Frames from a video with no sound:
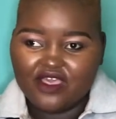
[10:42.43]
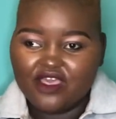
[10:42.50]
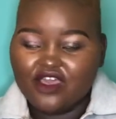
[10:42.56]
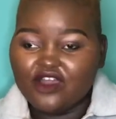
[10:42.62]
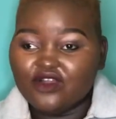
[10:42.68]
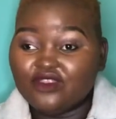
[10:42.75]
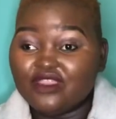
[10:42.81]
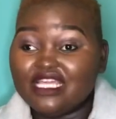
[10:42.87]

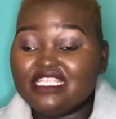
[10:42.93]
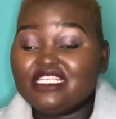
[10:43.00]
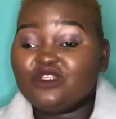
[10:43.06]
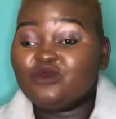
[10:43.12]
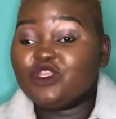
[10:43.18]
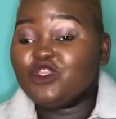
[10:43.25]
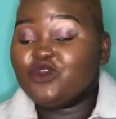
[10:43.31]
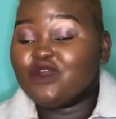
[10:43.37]
that is
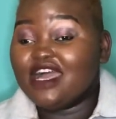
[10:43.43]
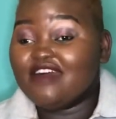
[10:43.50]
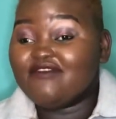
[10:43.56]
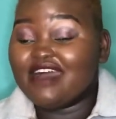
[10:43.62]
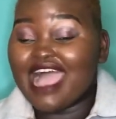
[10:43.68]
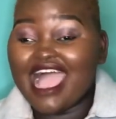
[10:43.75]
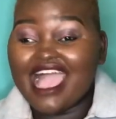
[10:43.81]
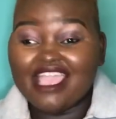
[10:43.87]
when you have a
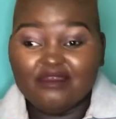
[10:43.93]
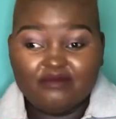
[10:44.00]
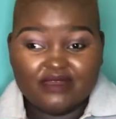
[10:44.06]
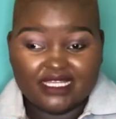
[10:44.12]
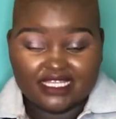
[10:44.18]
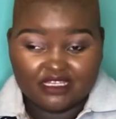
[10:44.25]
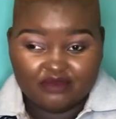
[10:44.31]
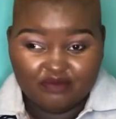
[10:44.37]
high
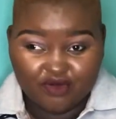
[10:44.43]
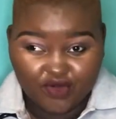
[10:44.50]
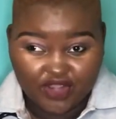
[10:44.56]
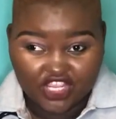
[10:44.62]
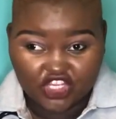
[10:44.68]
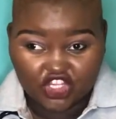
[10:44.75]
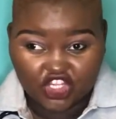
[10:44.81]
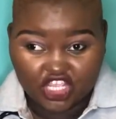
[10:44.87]
blood
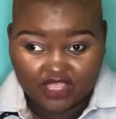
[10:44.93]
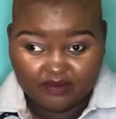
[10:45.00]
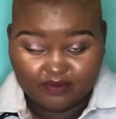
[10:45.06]
pressure.